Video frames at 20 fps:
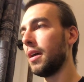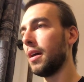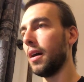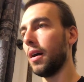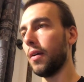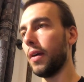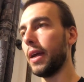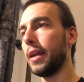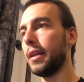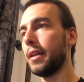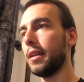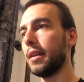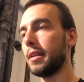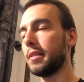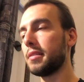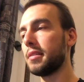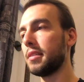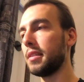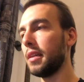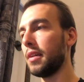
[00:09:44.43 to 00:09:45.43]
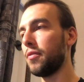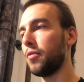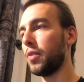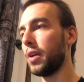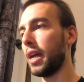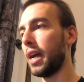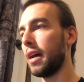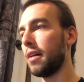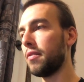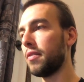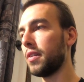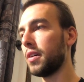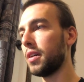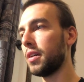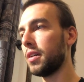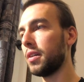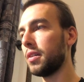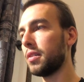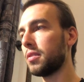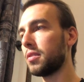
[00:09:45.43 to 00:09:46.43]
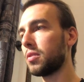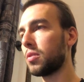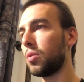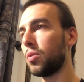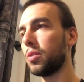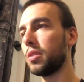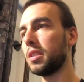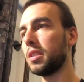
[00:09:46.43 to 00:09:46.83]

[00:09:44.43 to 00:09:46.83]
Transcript: All right, let's see if we have a score